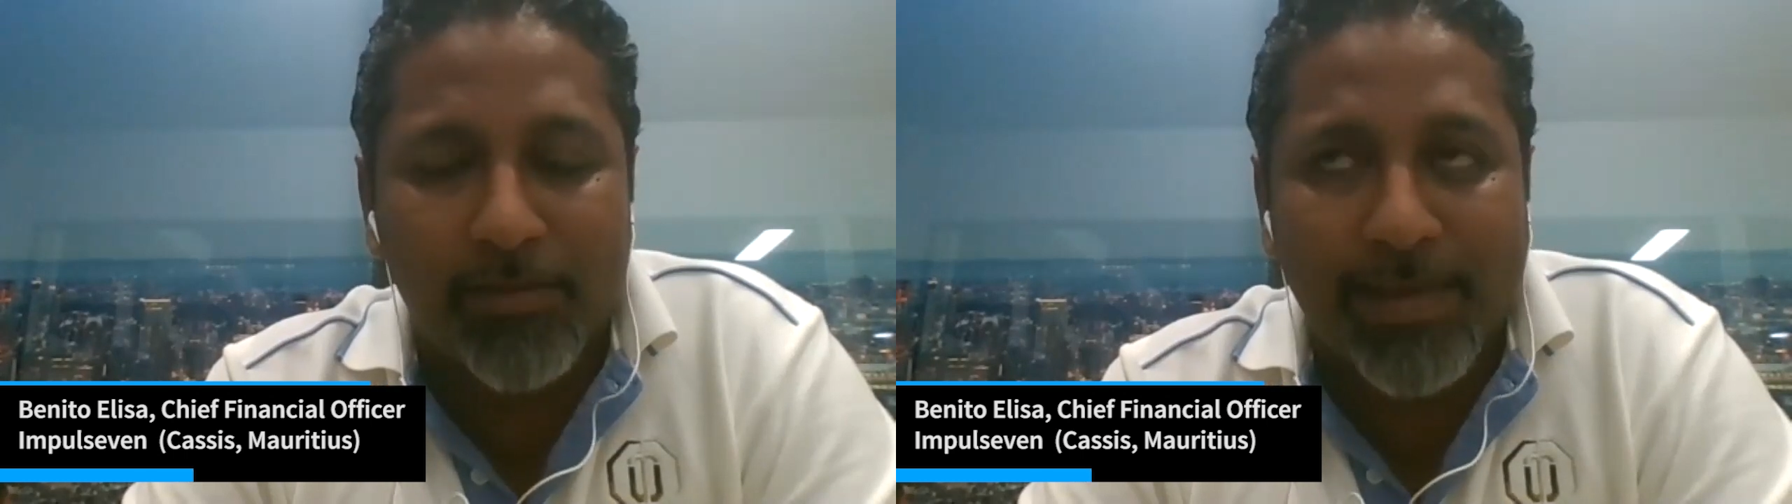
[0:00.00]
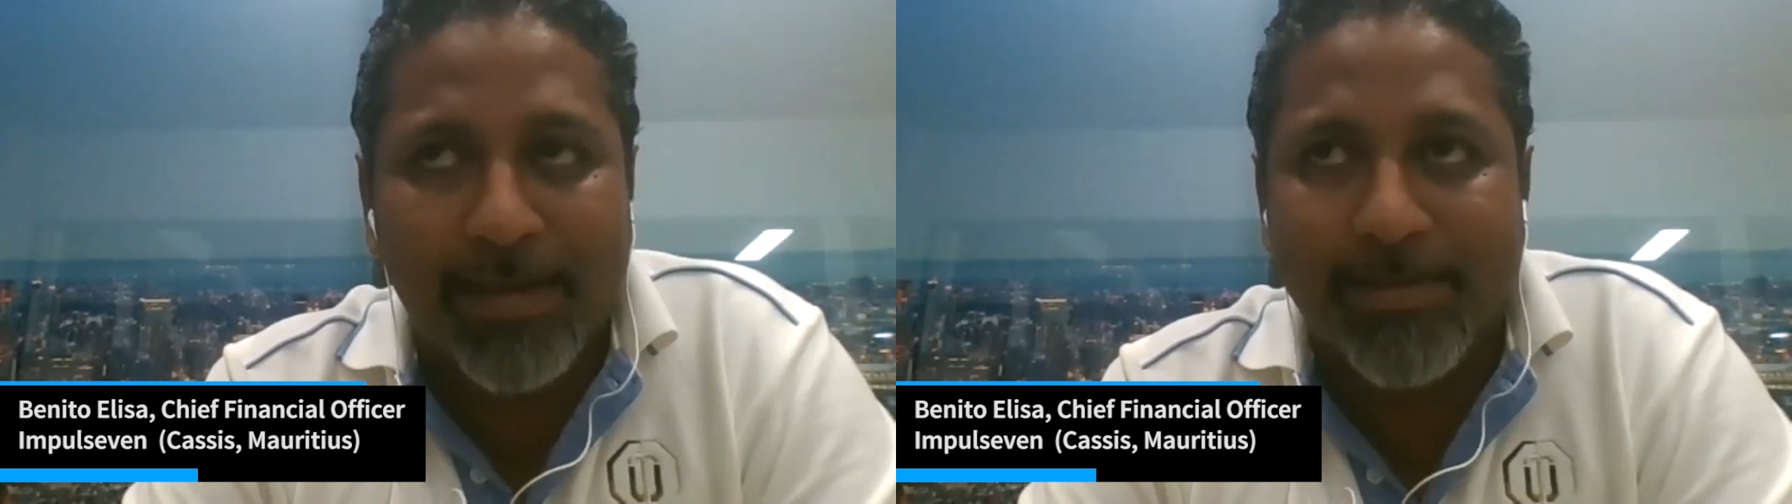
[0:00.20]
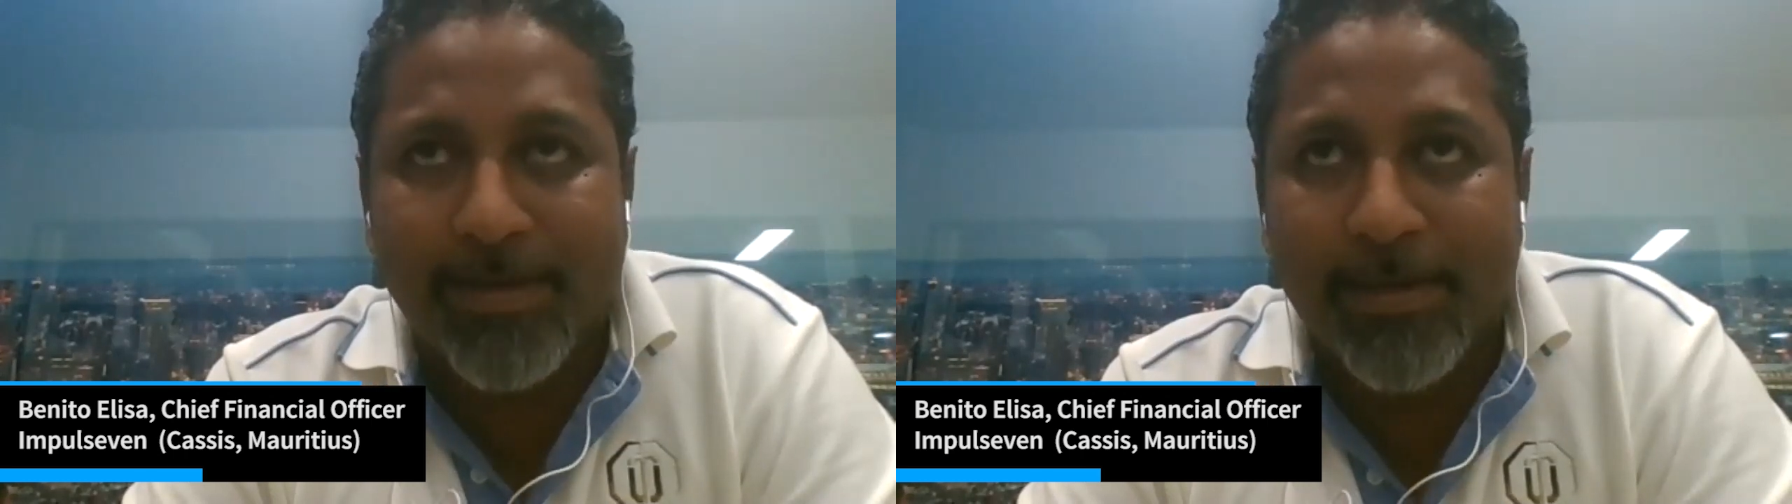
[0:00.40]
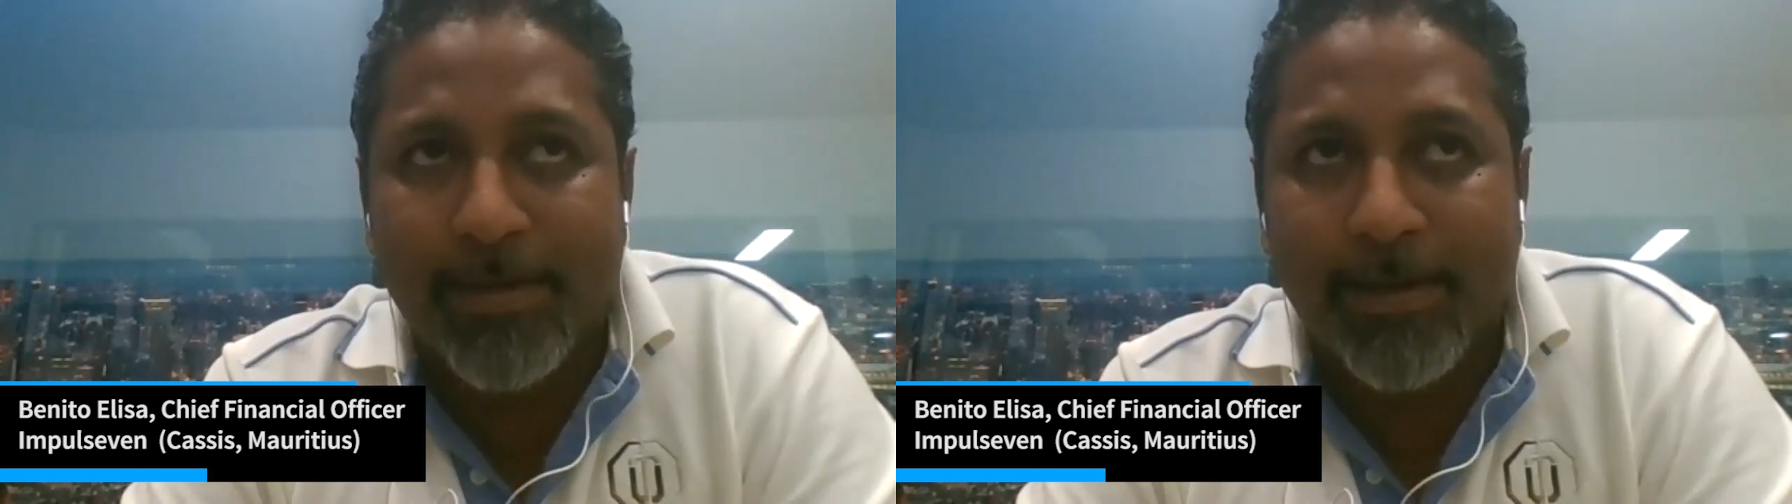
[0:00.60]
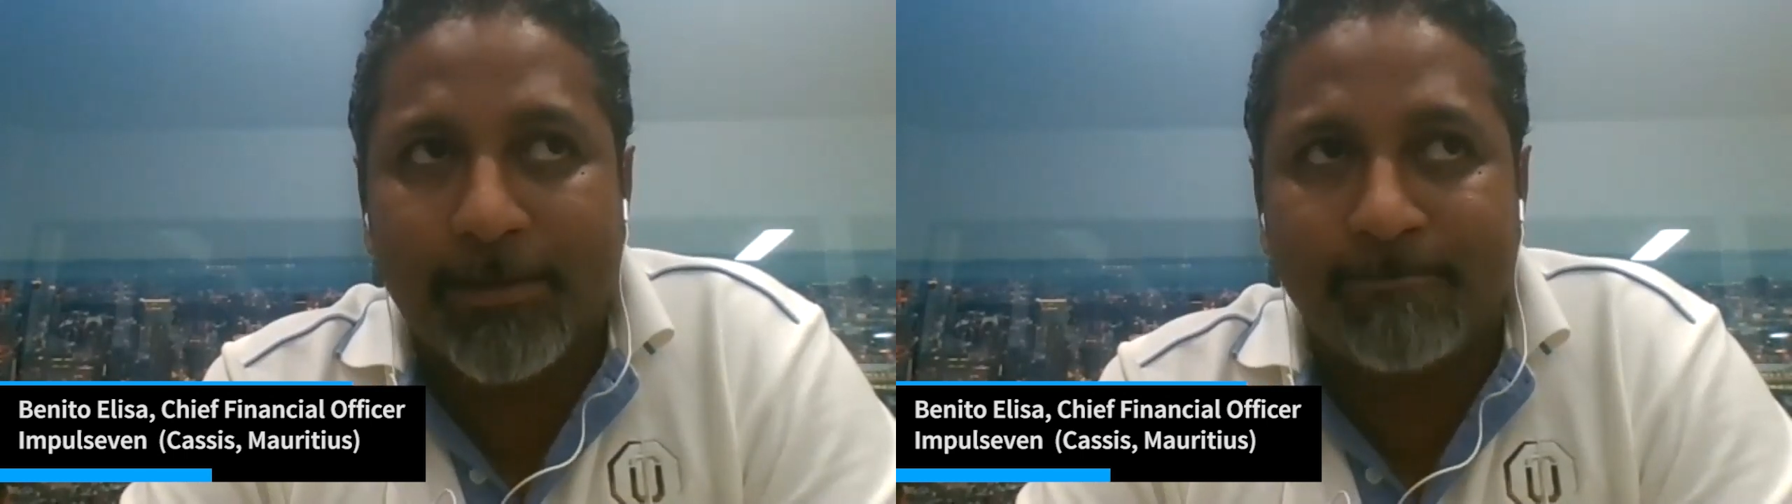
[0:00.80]
and
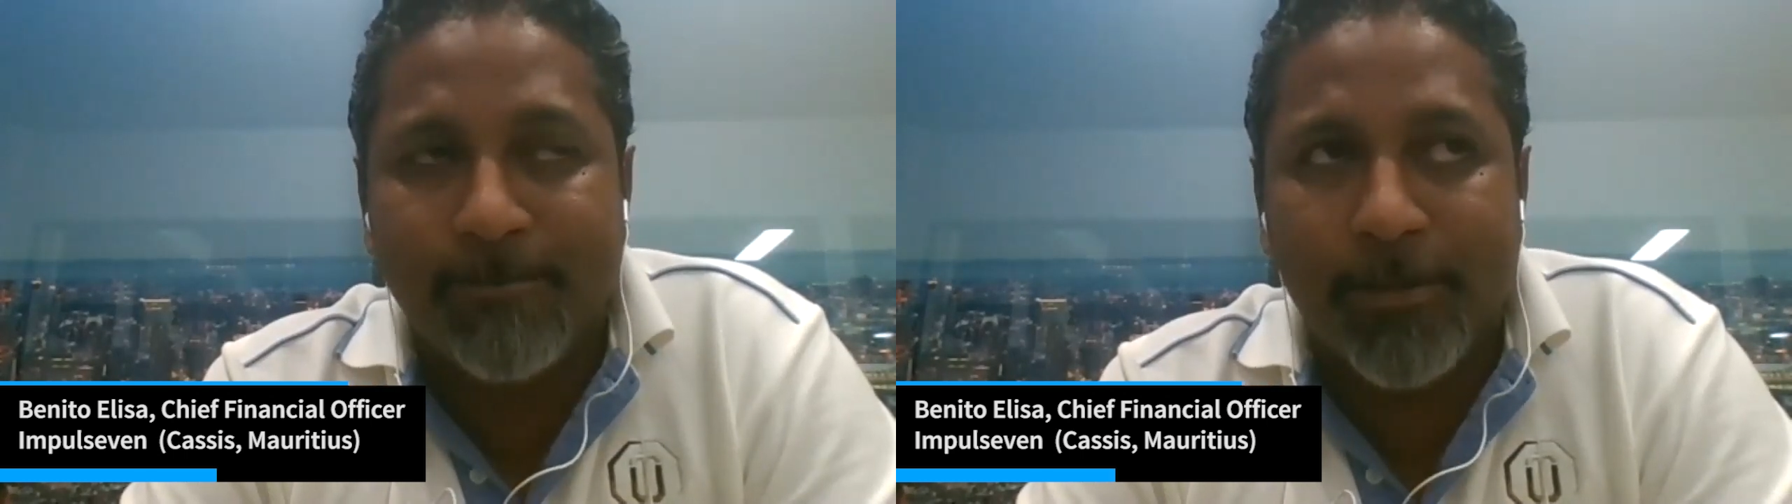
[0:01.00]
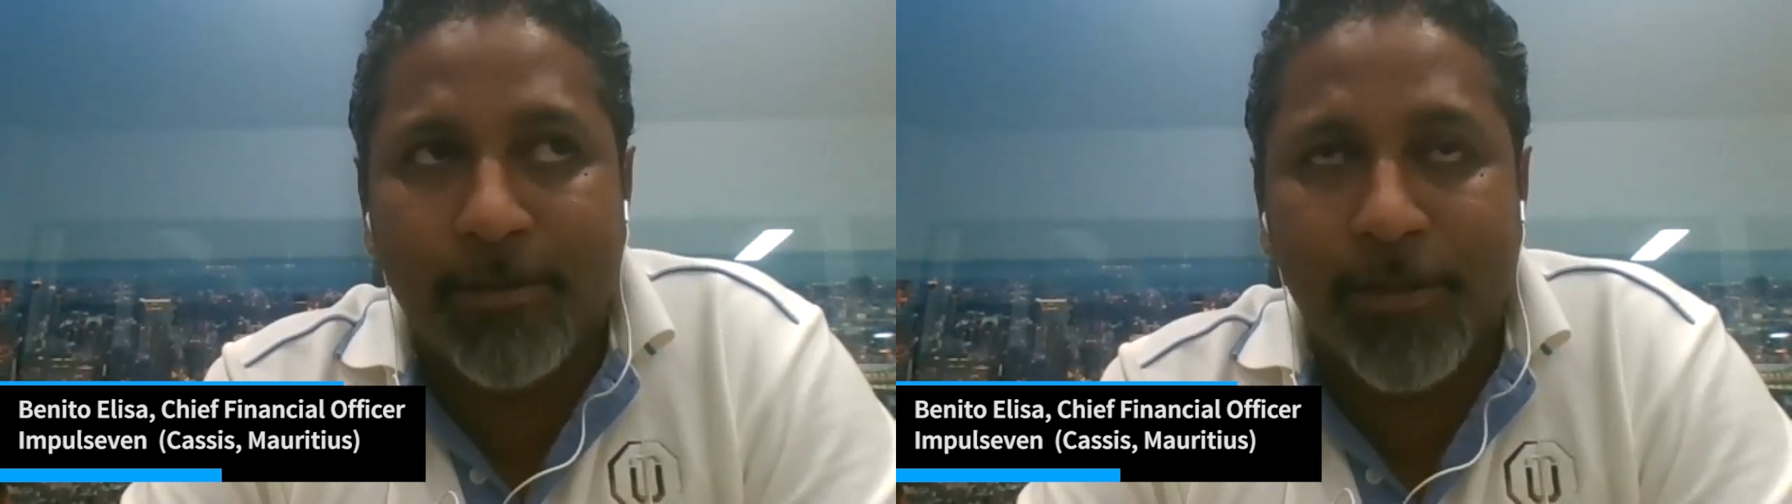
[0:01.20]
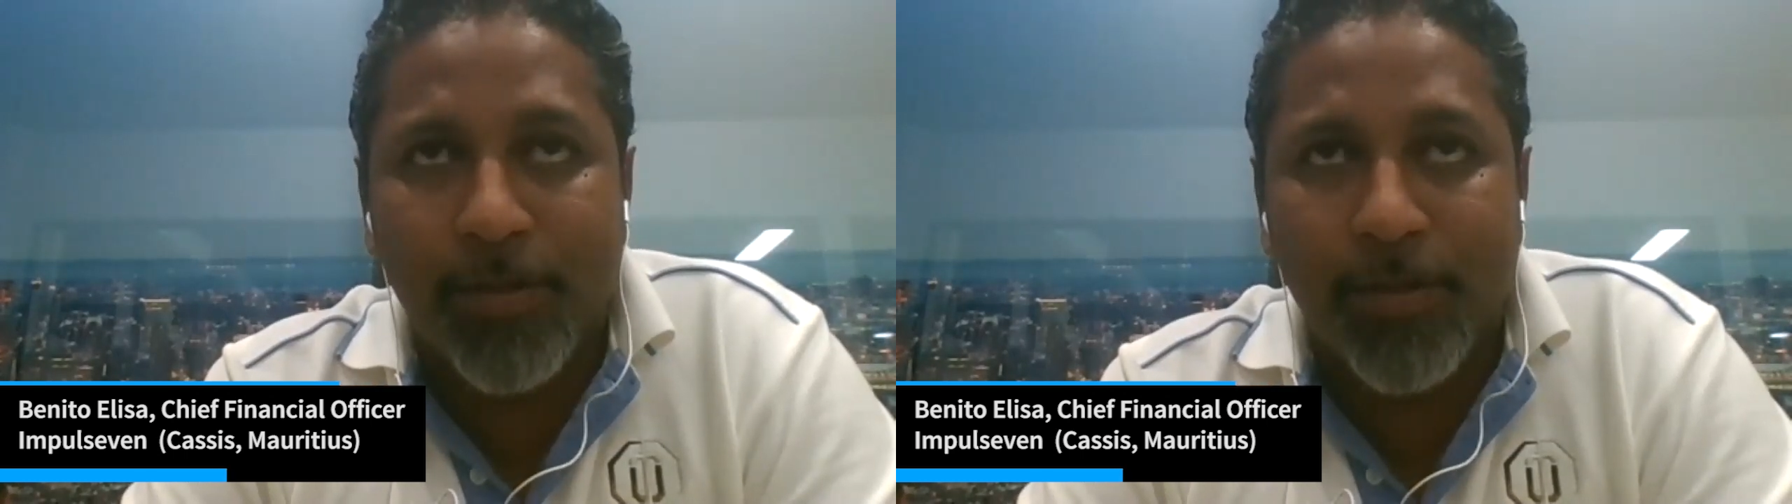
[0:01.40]
um, just